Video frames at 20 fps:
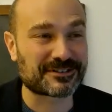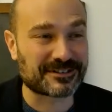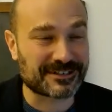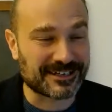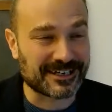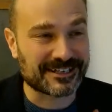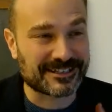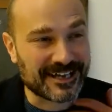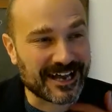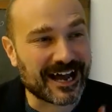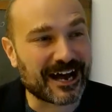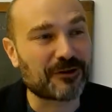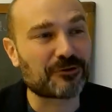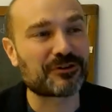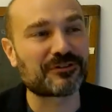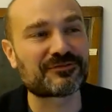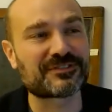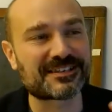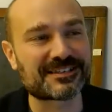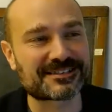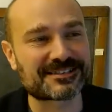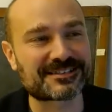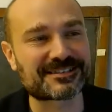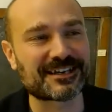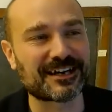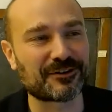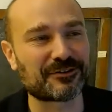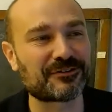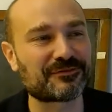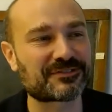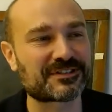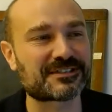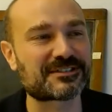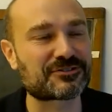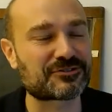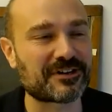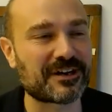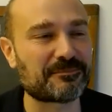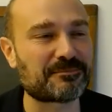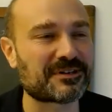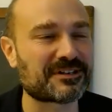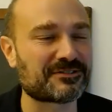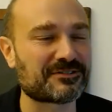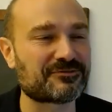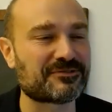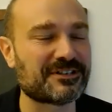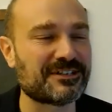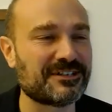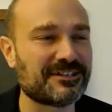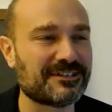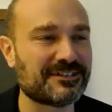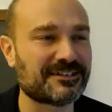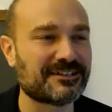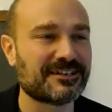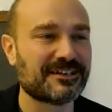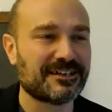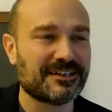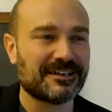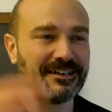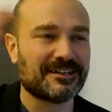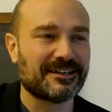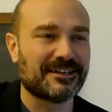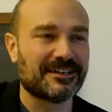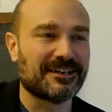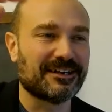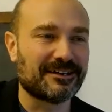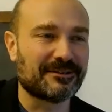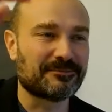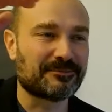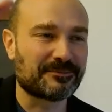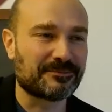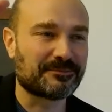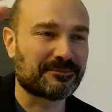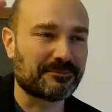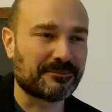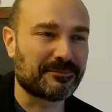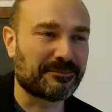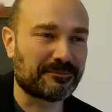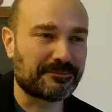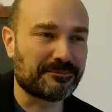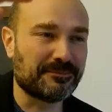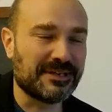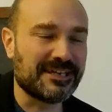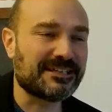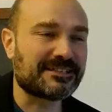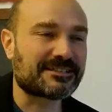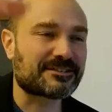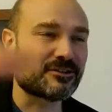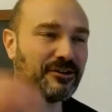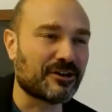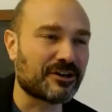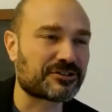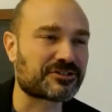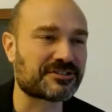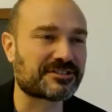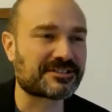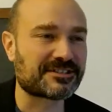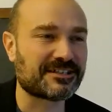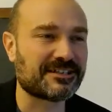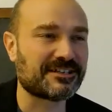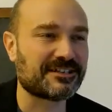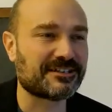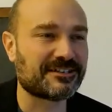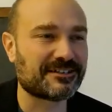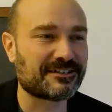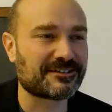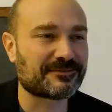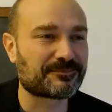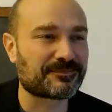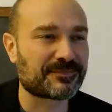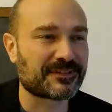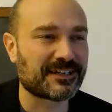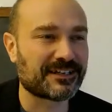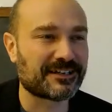get out of this trap and really meet the urgency